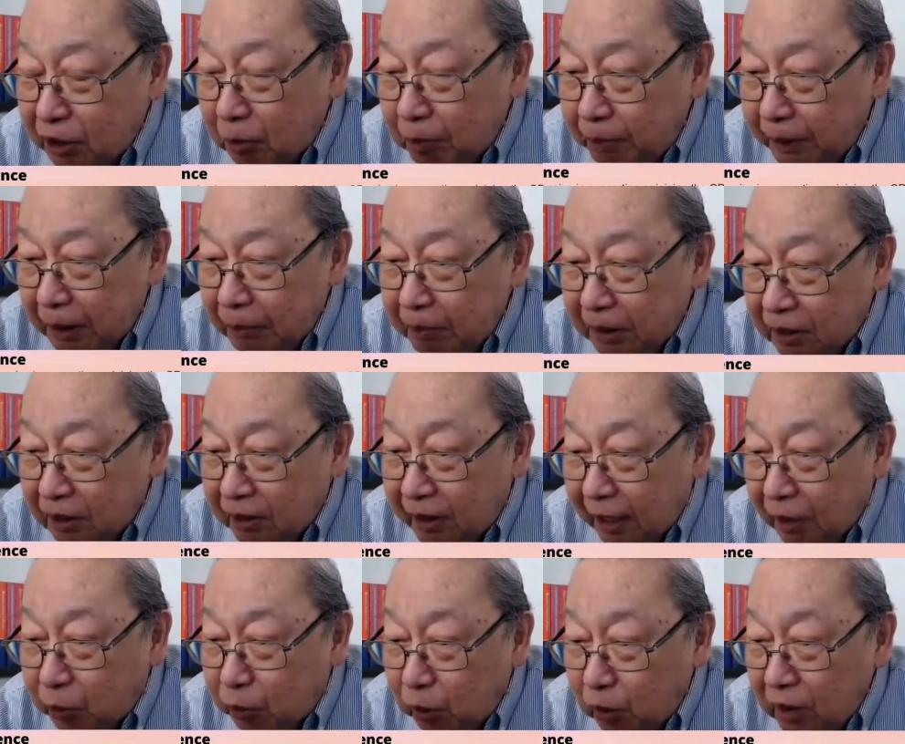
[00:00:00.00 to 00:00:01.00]
your big
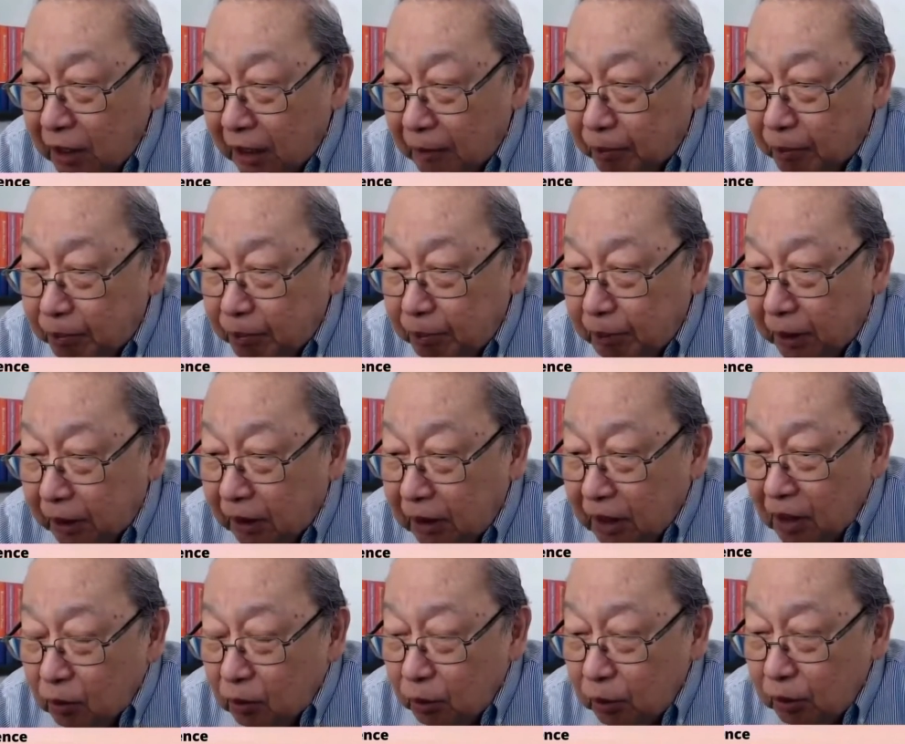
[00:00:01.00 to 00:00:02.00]
mistake
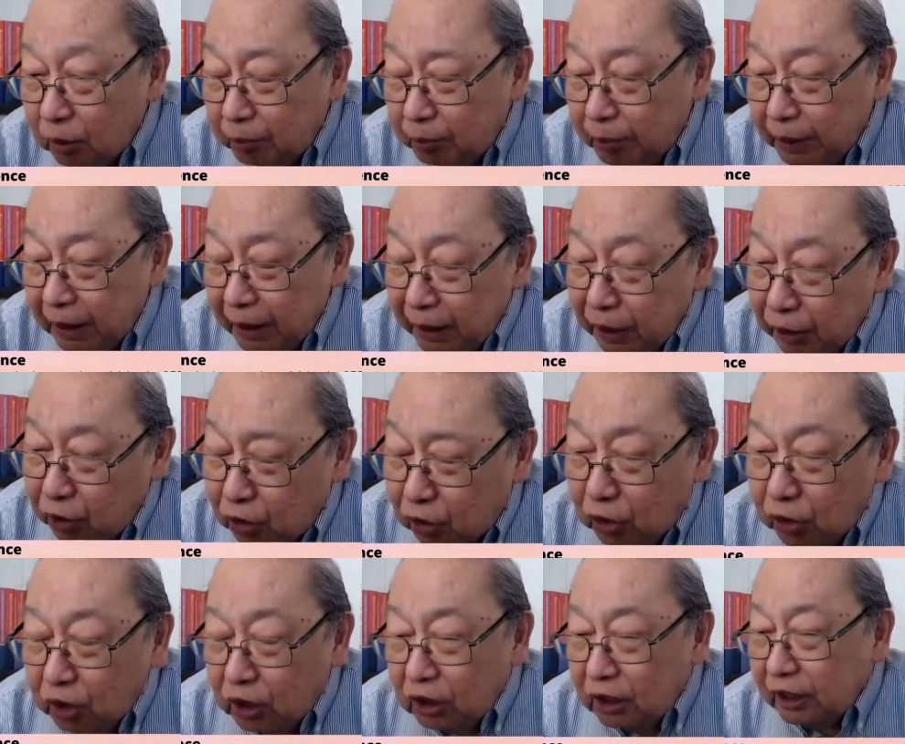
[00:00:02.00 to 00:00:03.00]
would be
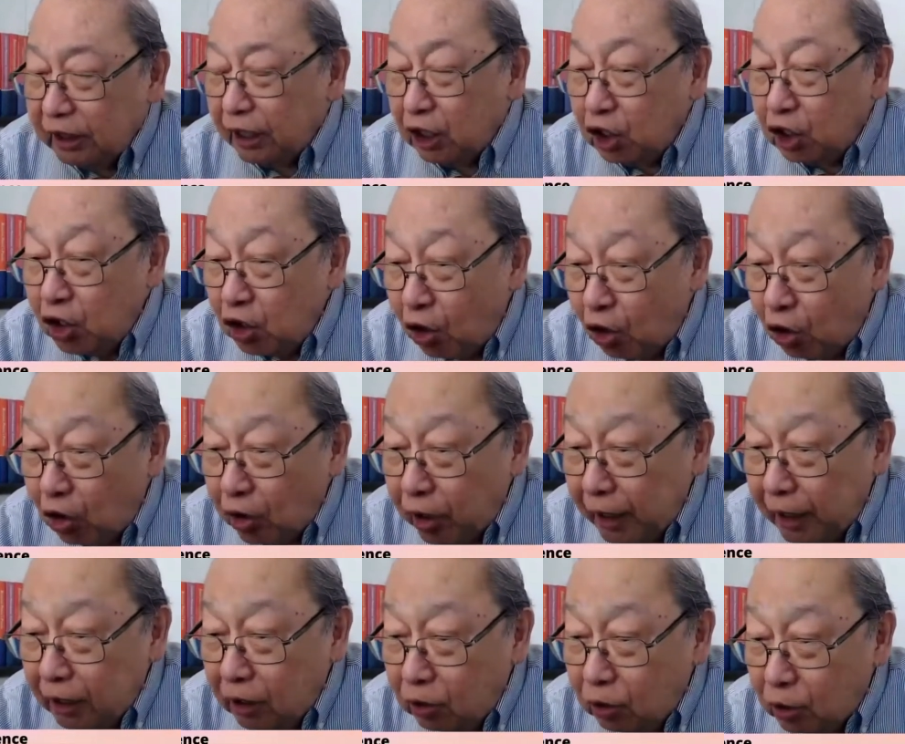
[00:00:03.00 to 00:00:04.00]

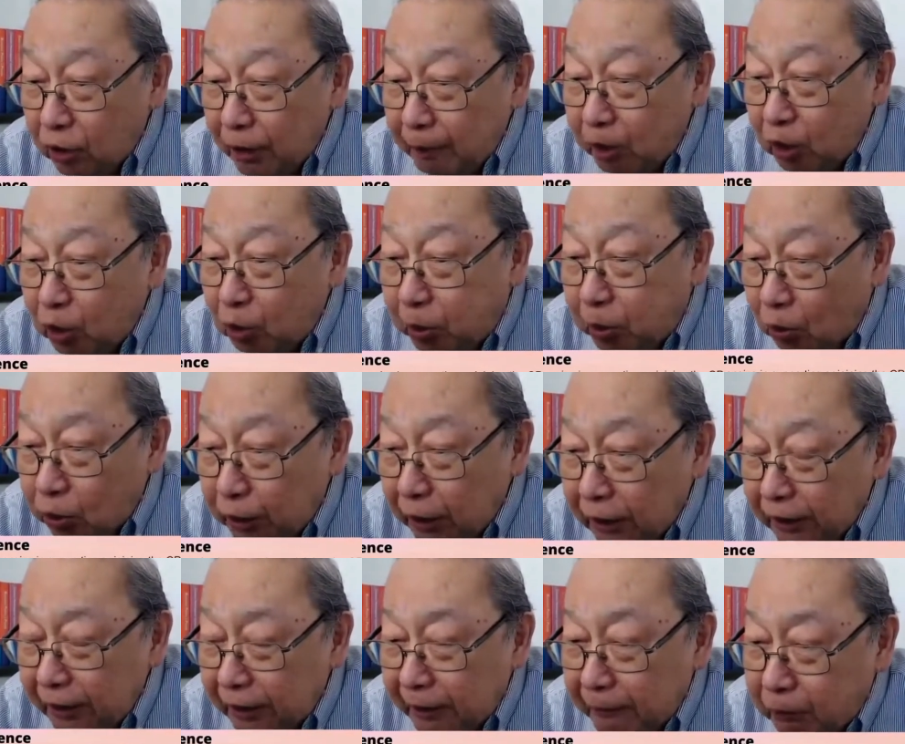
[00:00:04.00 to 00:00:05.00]
ignoring or even
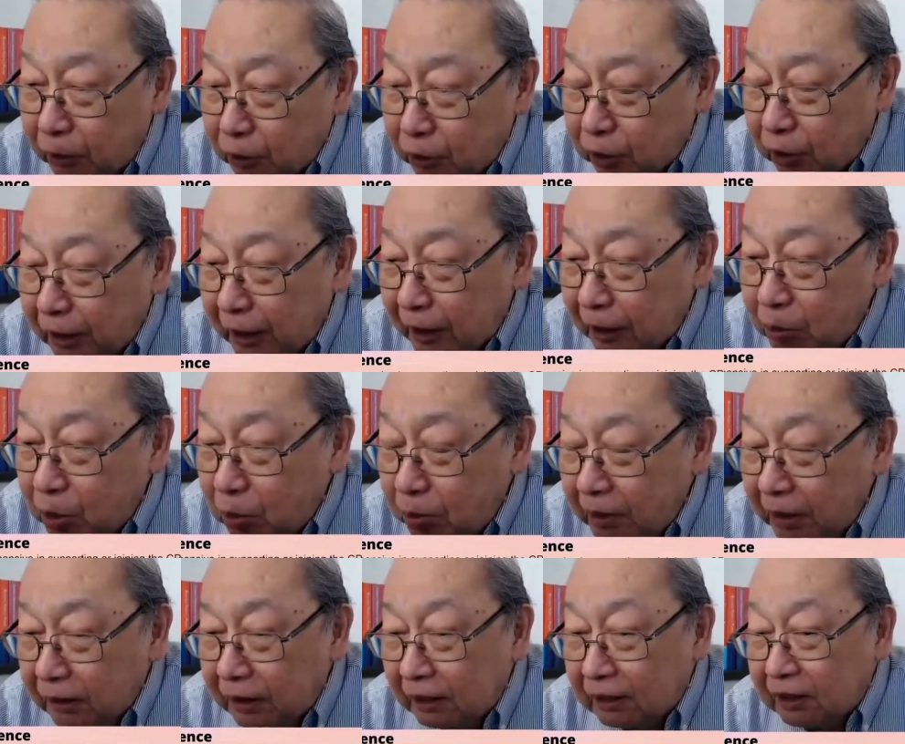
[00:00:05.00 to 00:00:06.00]
opposing the revolutionary movement.